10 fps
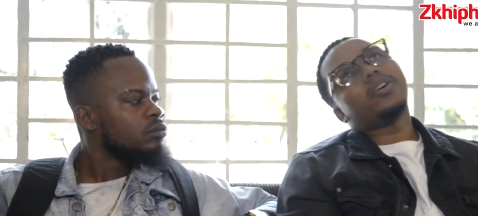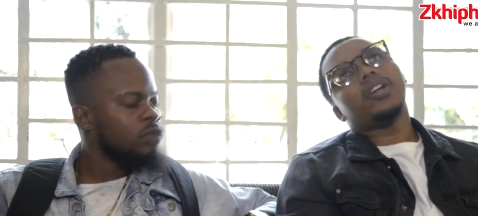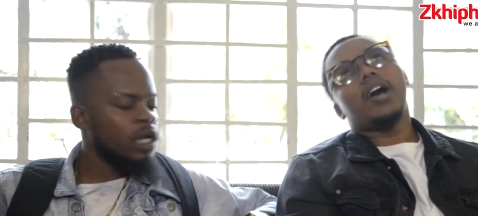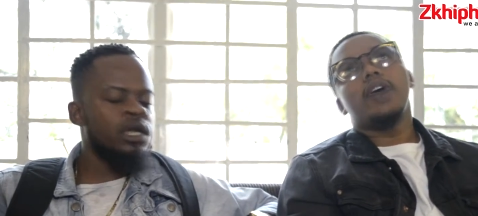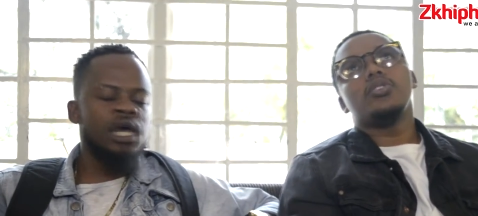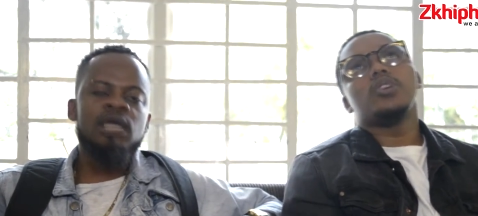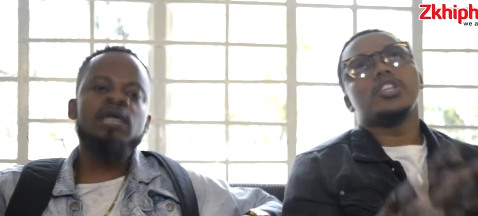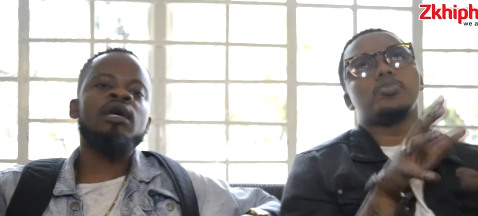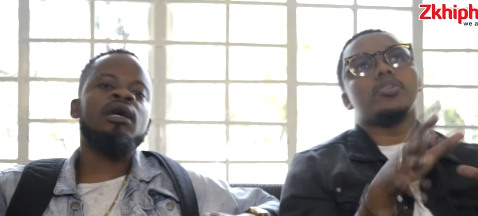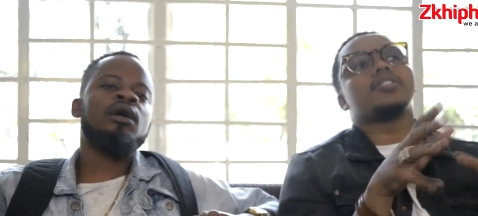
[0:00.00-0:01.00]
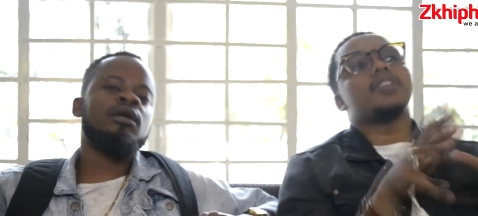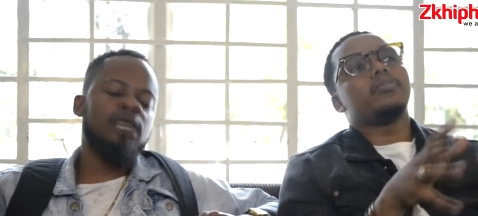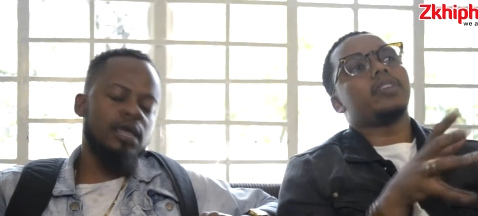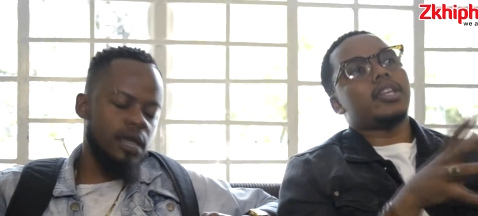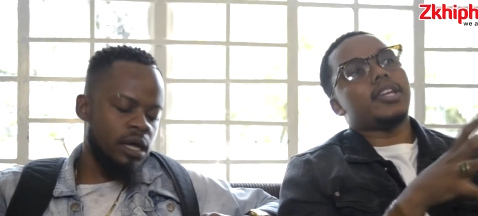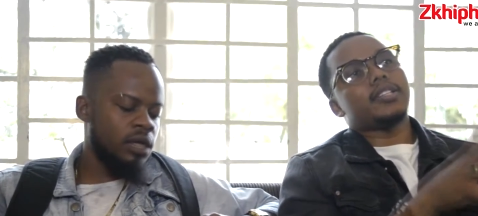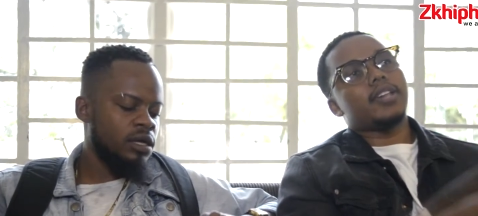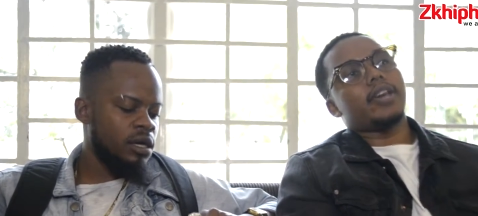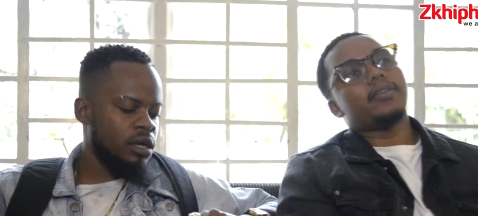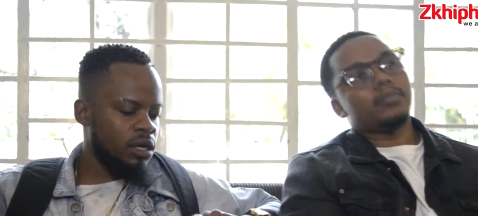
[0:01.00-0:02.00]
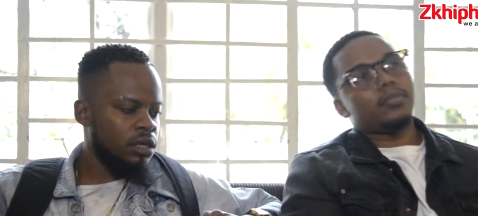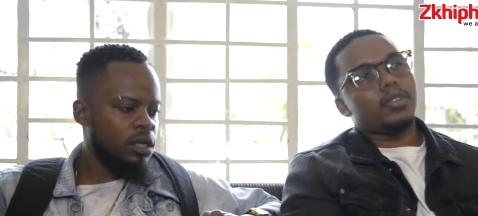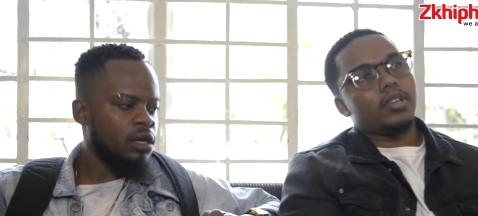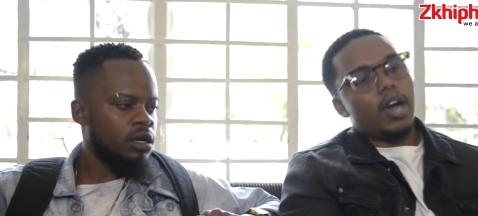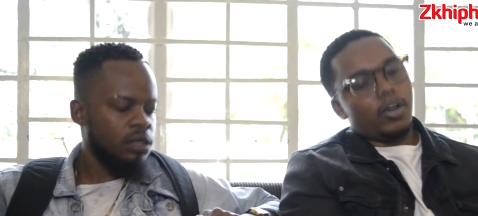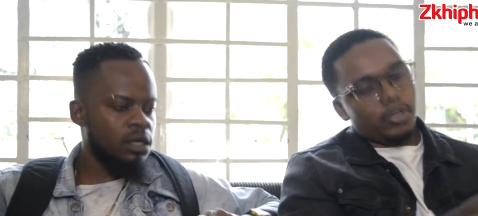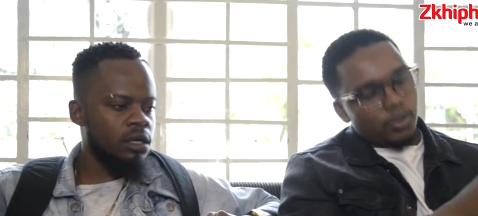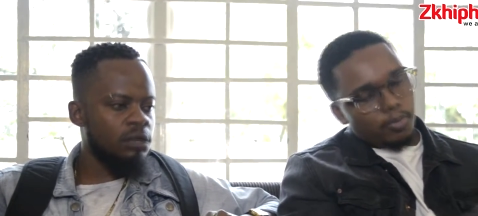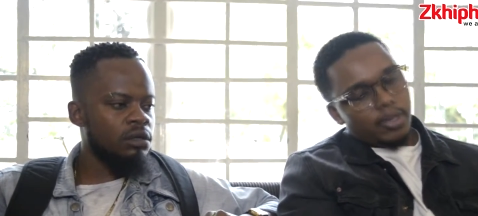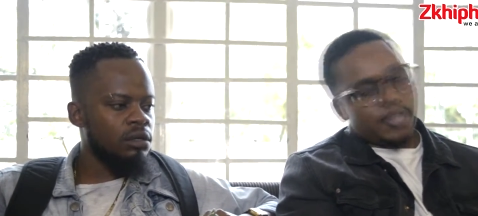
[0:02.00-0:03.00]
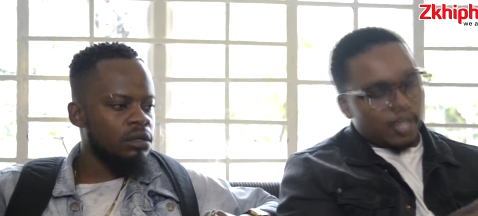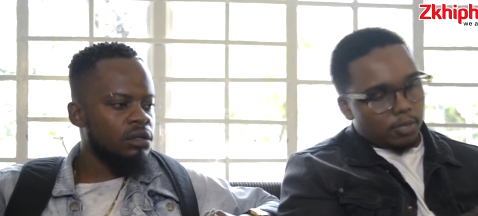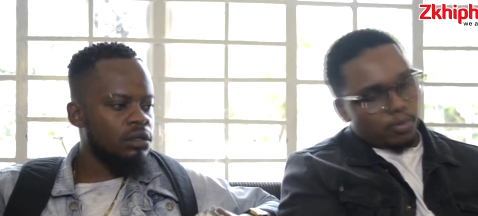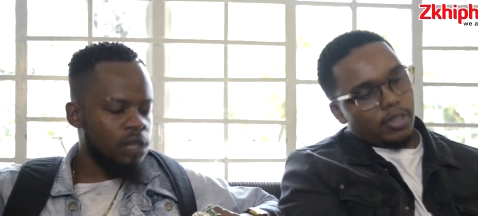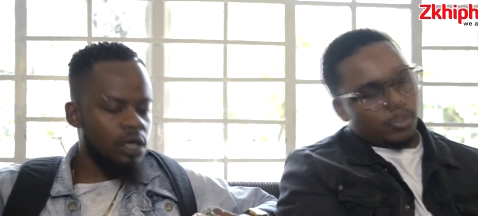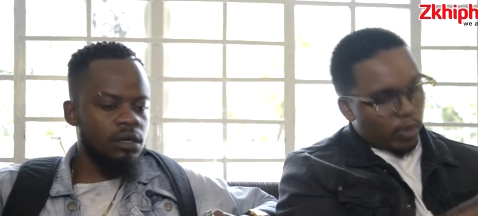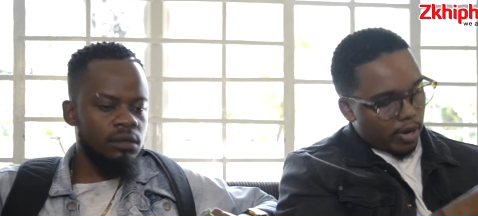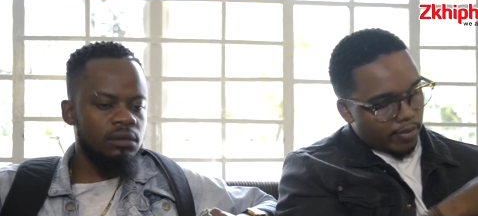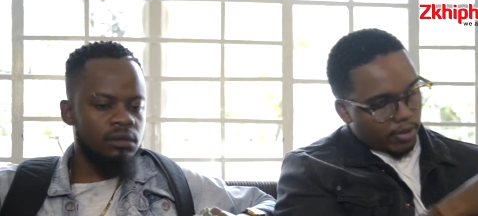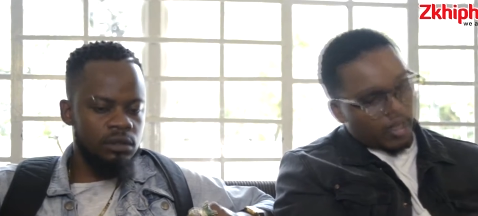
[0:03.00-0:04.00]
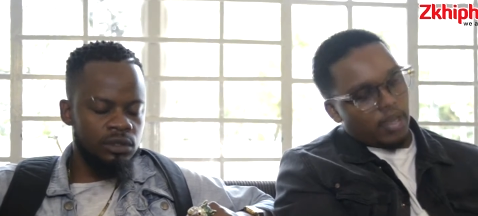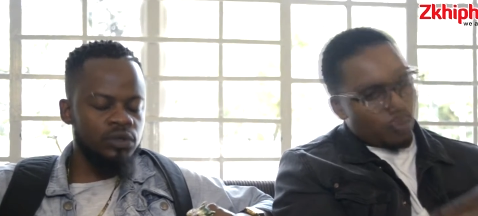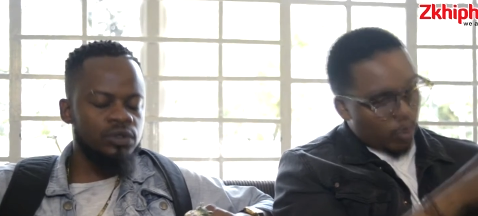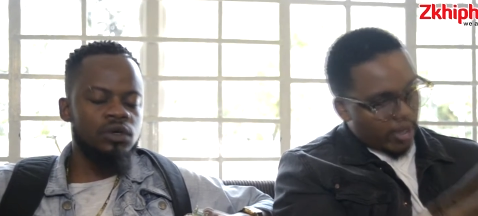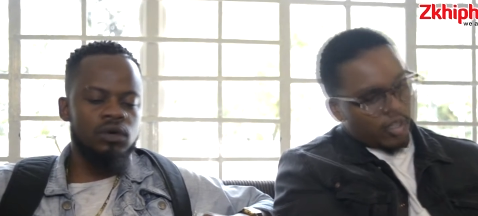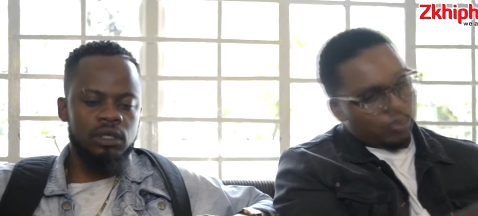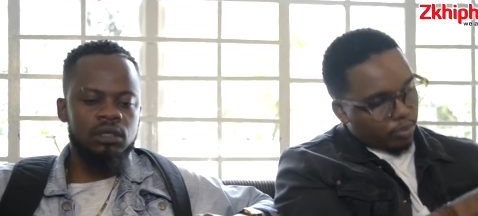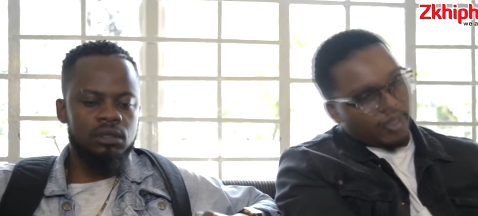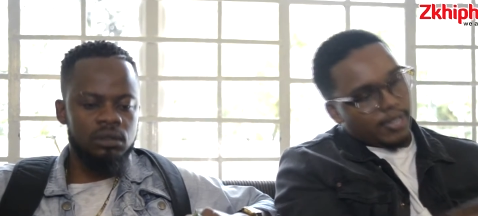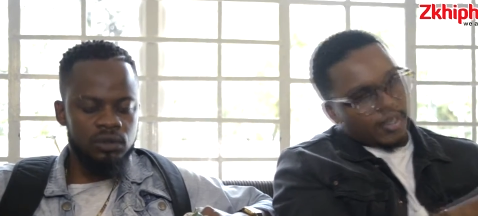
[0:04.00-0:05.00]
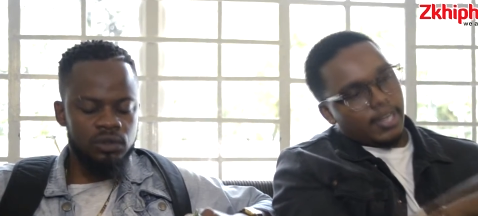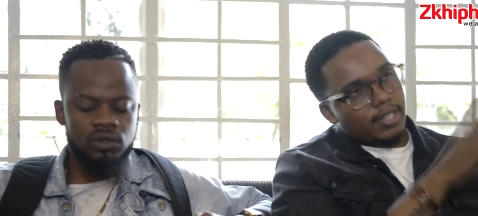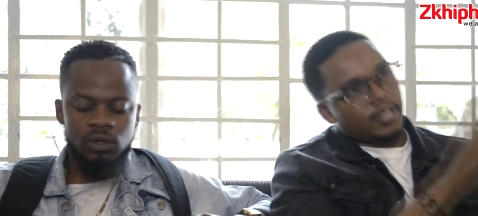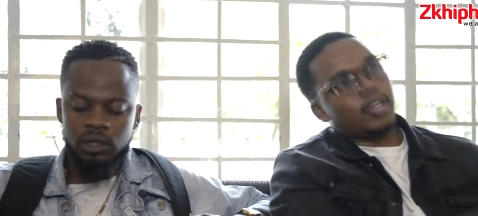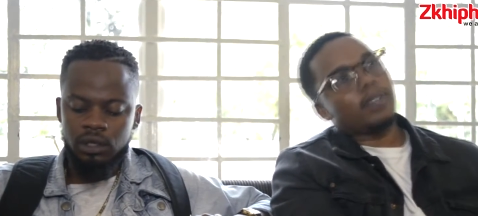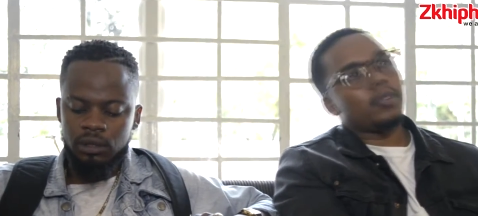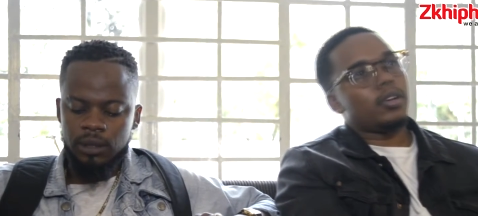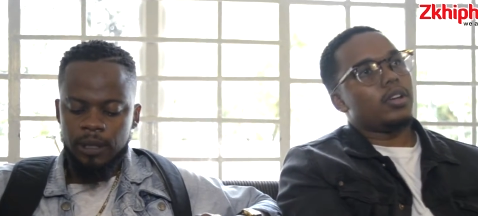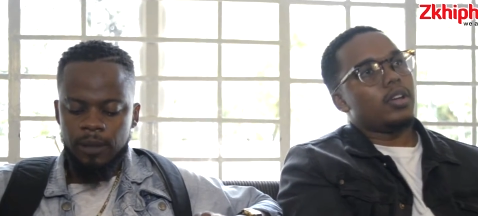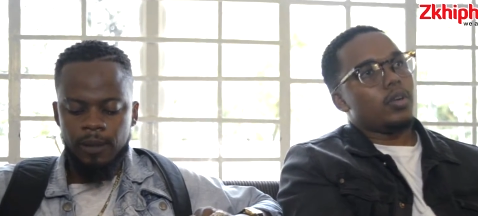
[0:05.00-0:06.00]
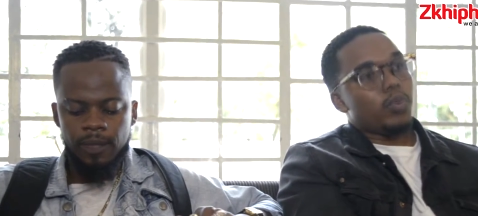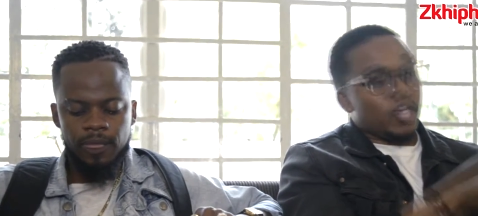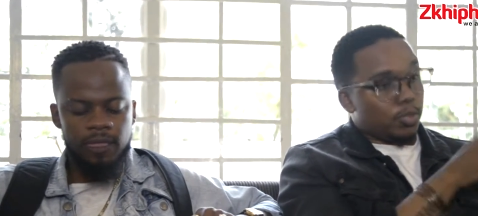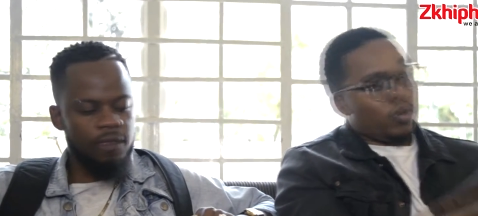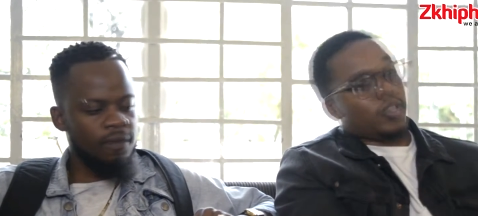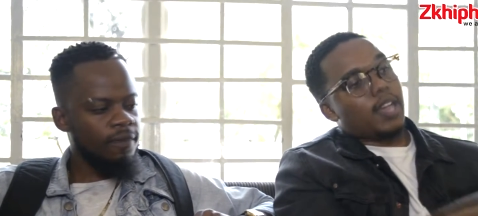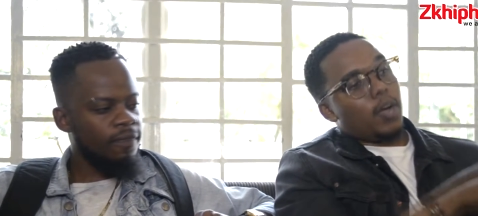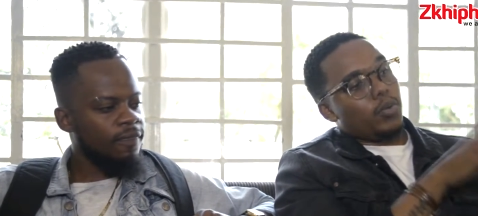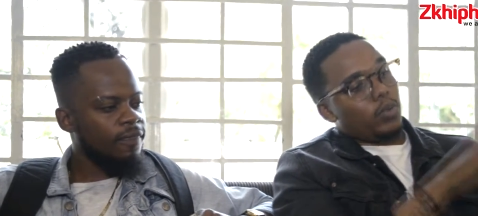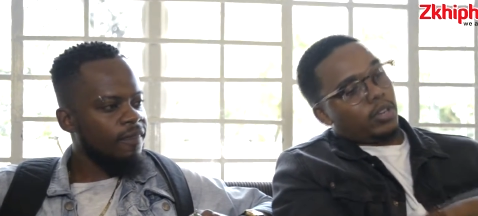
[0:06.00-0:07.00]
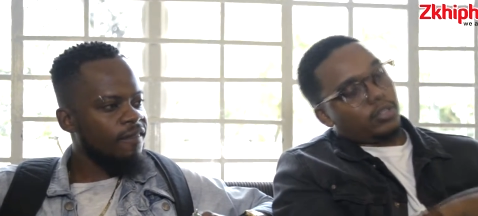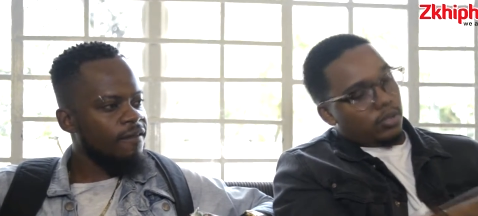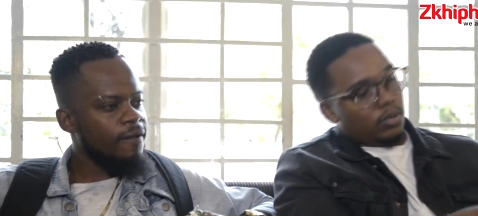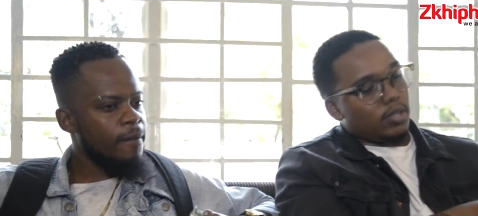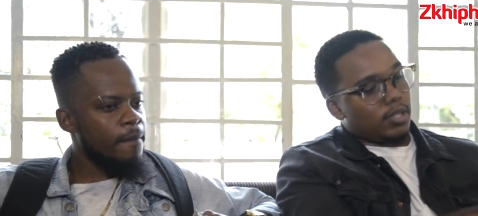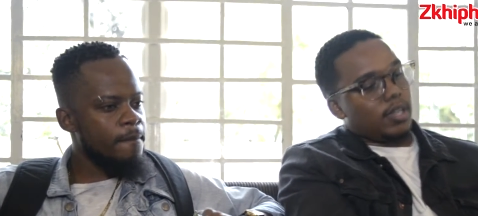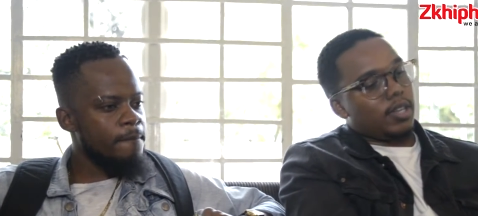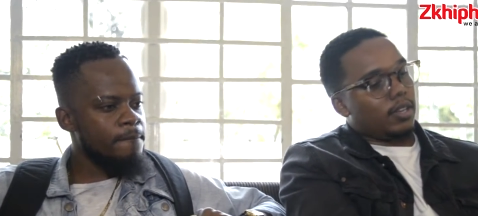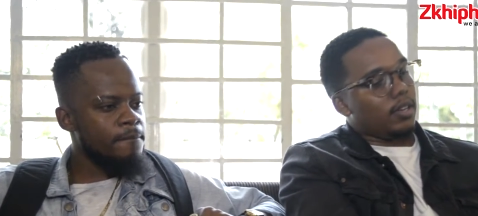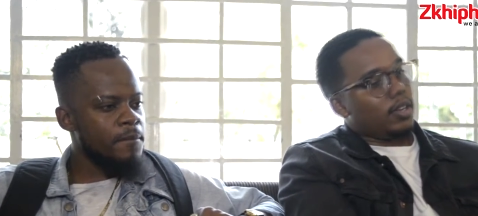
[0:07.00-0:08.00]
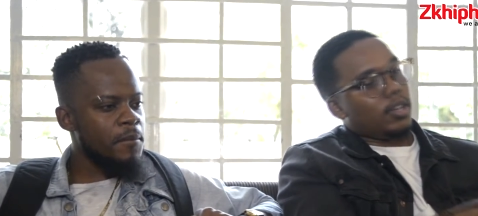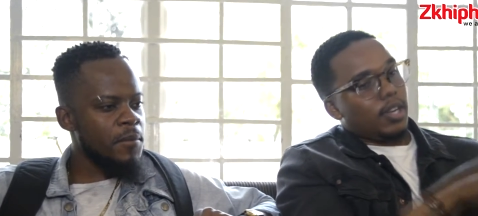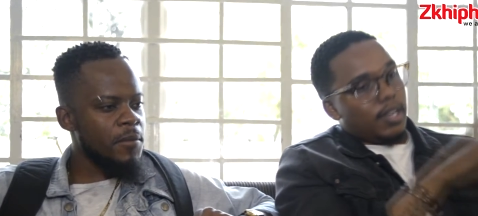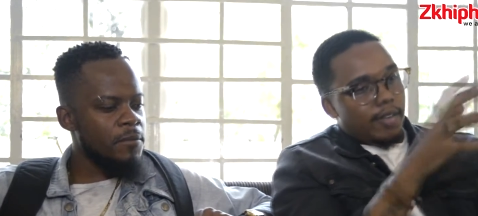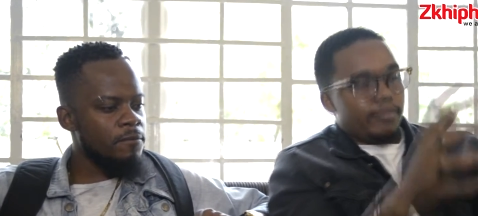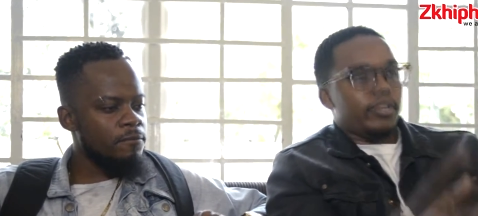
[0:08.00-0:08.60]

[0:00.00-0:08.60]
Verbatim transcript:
Speaker 1: but yeah, how yeah, do you express yeah, something at that time? how can you best express whatever thing True you want to express at True that story. time? We expressed how we wanted to do this thing in that